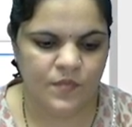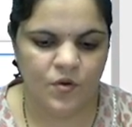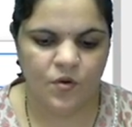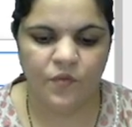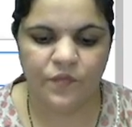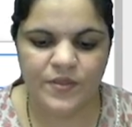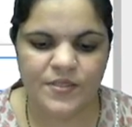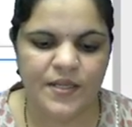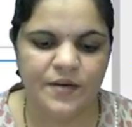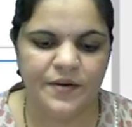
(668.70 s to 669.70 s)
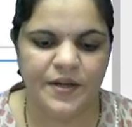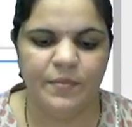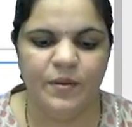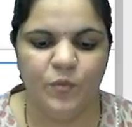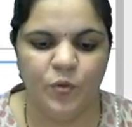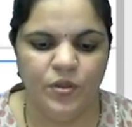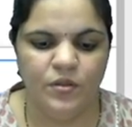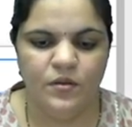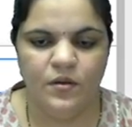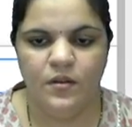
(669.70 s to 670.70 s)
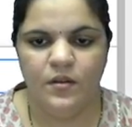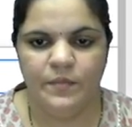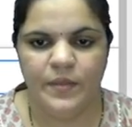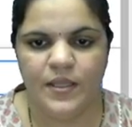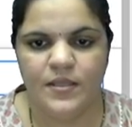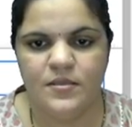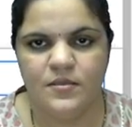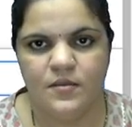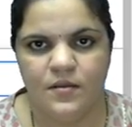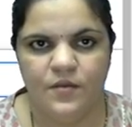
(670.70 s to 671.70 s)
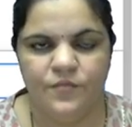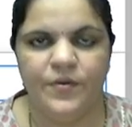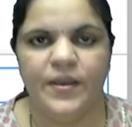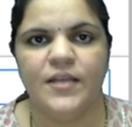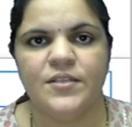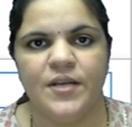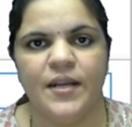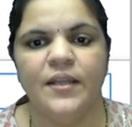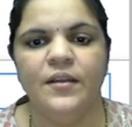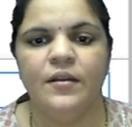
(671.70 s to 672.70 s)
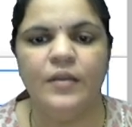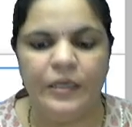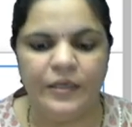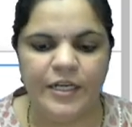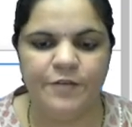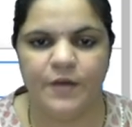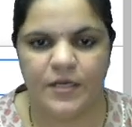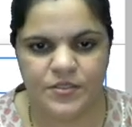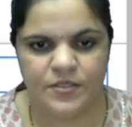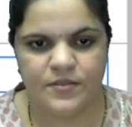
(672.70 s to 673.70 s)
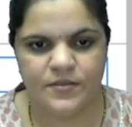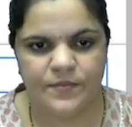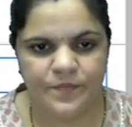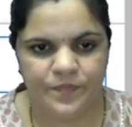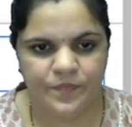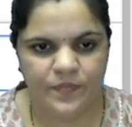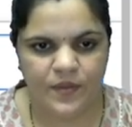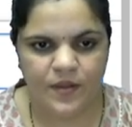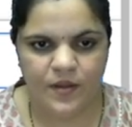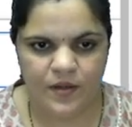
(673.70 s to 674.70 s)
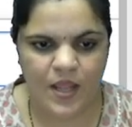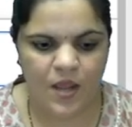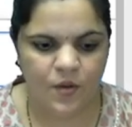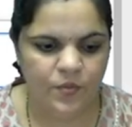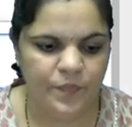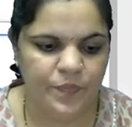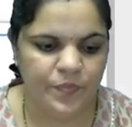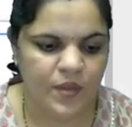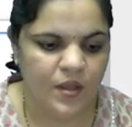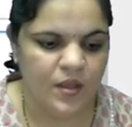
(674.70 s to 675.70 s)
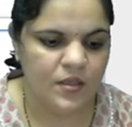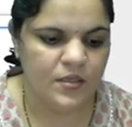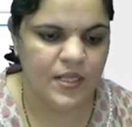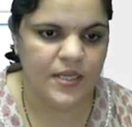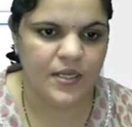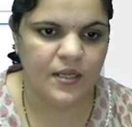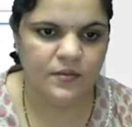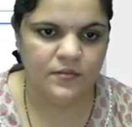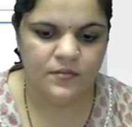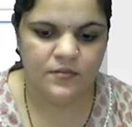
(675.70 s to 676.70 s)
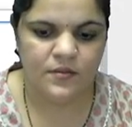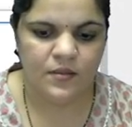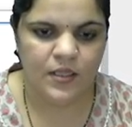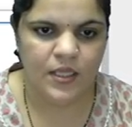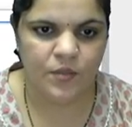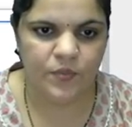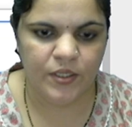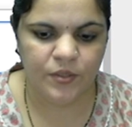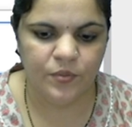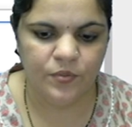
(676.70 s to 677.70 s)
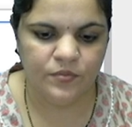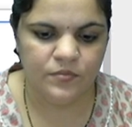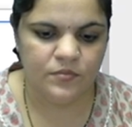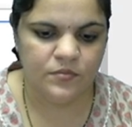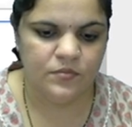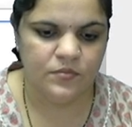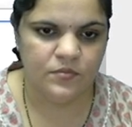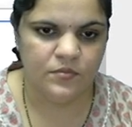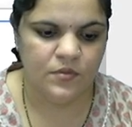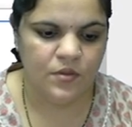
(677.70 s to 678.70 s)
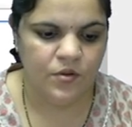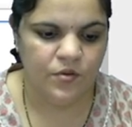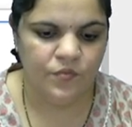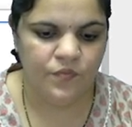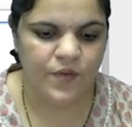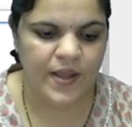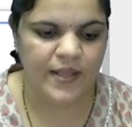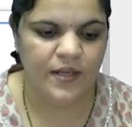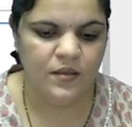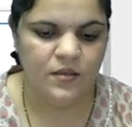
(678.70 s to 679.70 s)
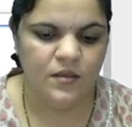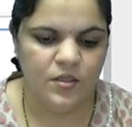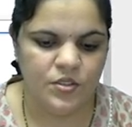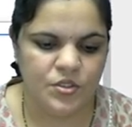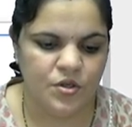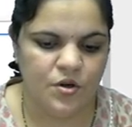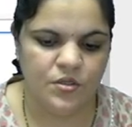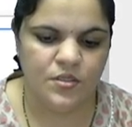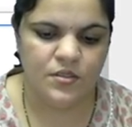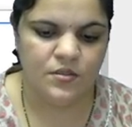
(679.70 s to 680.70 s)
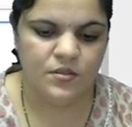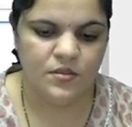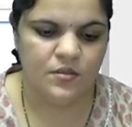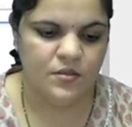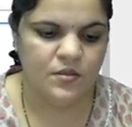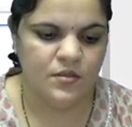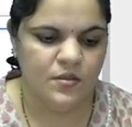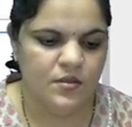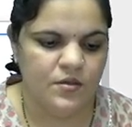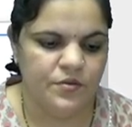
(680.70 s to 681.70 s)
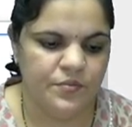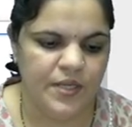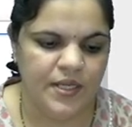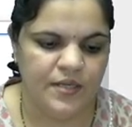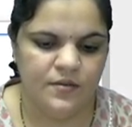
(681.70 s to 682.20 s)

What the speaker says: Obviously in readable mode because we are studying read functions. Now data equal to file dot read.